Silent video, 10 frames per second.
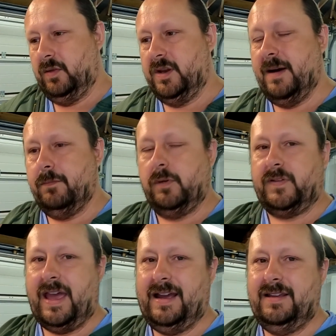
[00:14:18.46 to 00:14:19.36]
the number
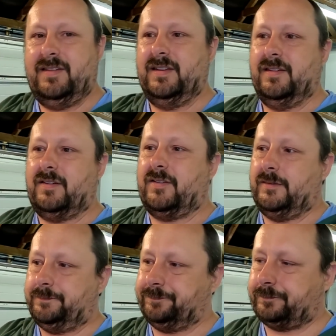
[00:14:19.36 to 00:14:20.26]
of
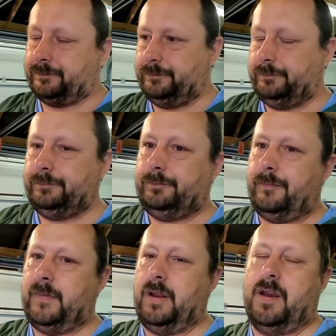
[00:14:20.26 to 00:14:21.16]
cases
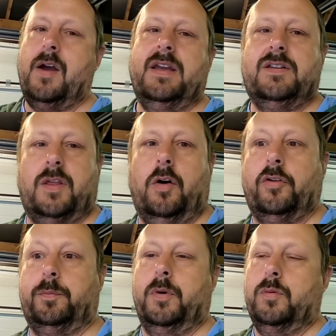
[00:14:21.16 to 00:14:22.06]
going into the
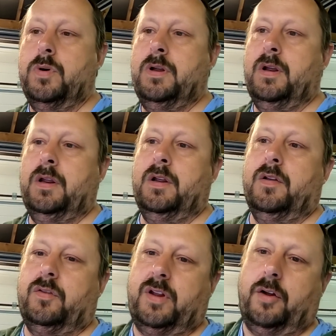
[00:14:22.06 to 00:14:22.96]
hospital
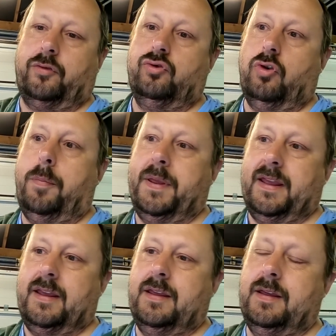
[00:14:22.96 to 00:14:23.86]
starts
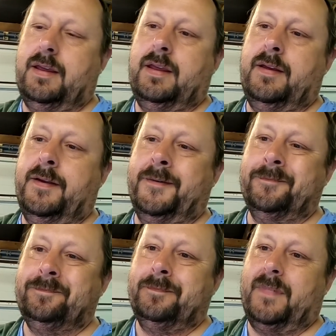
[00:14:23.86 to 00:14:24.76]
dropping.
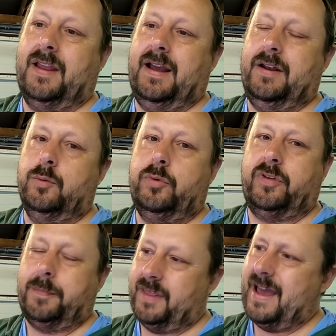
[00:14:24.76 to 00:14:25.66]
And
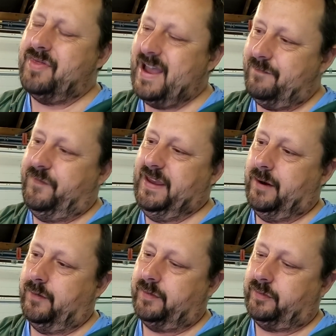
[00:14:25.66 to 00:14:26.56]
also, but that
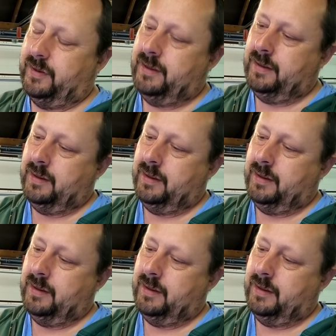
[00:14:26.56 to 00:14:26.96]
figure is,